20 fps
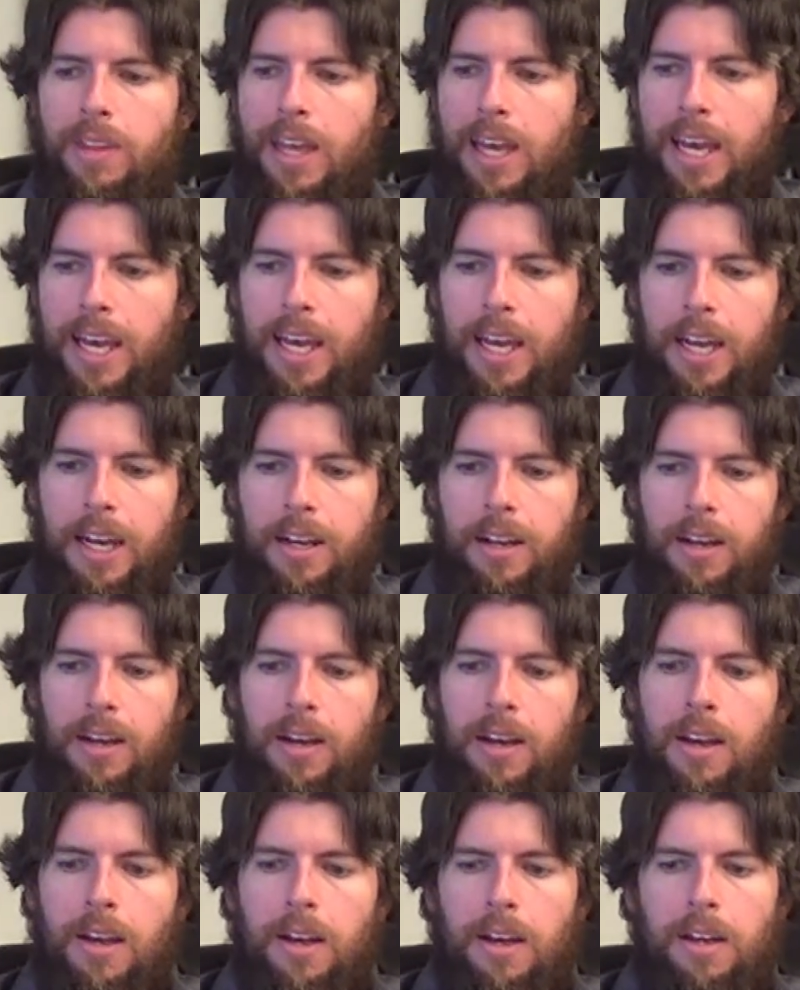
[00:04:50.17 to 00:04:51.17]
And
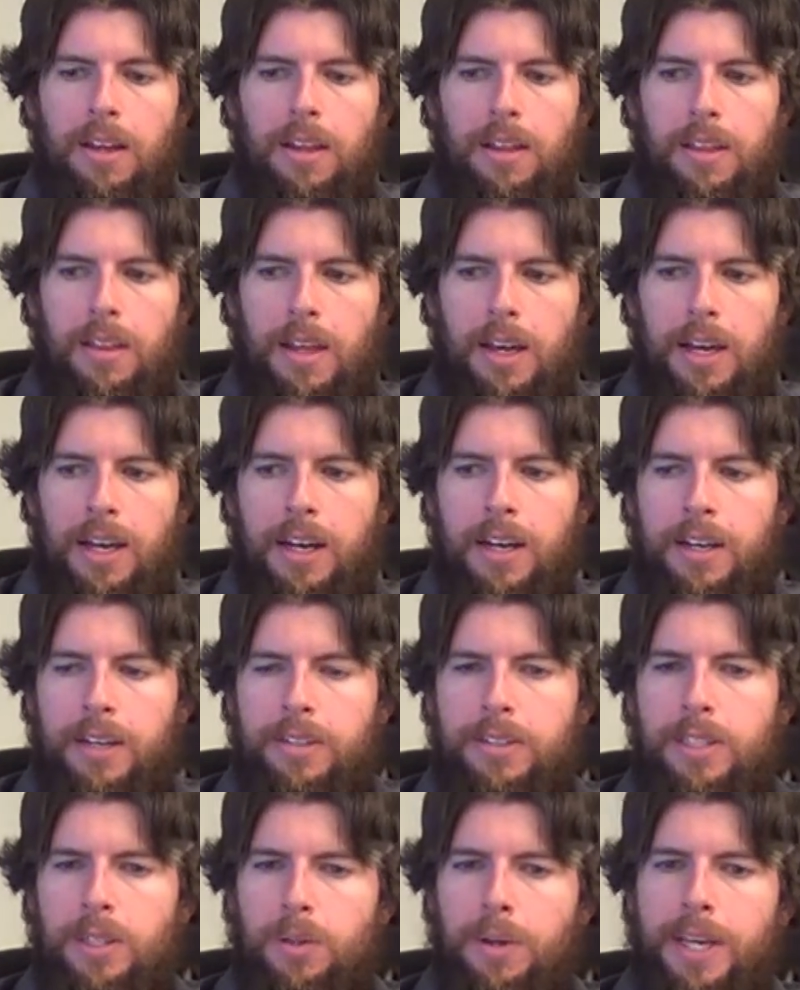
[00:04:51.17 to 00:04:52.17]

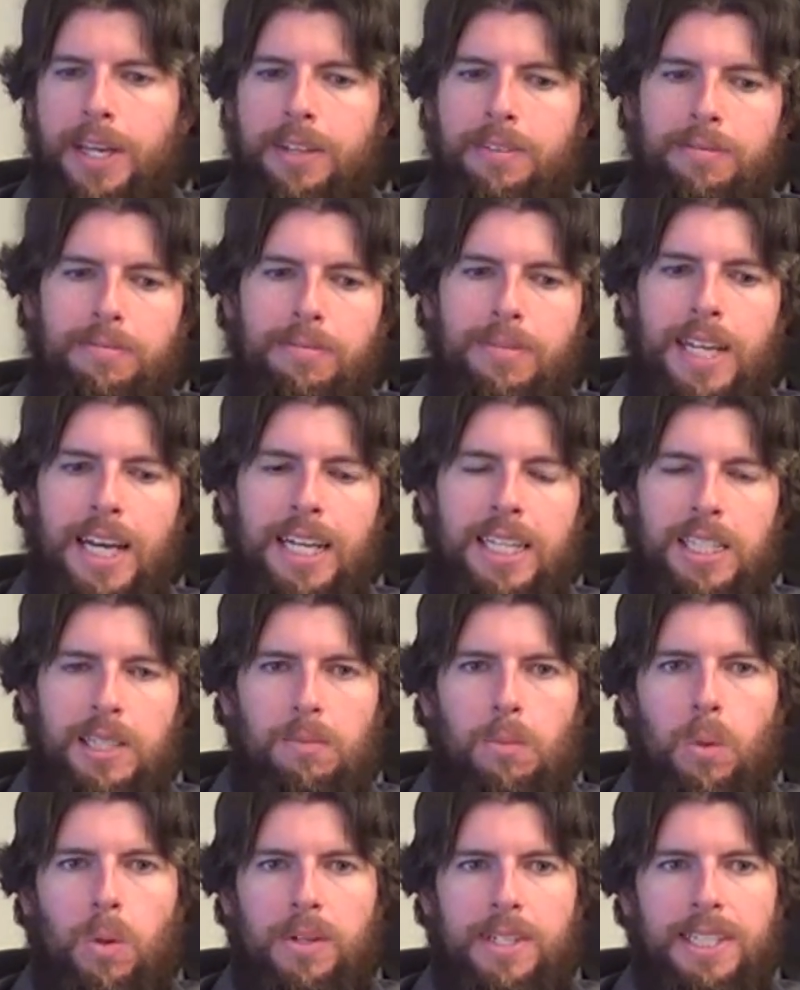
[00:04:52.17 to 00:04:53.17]
so he takes
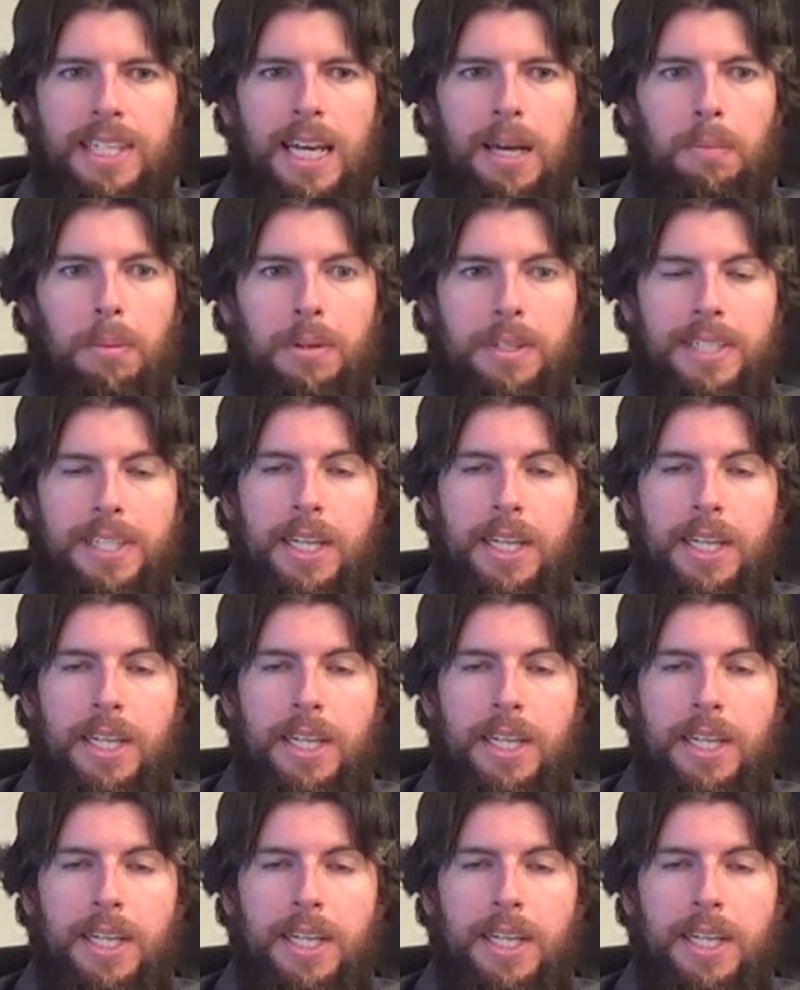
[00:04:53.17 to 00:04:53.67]
some more samples.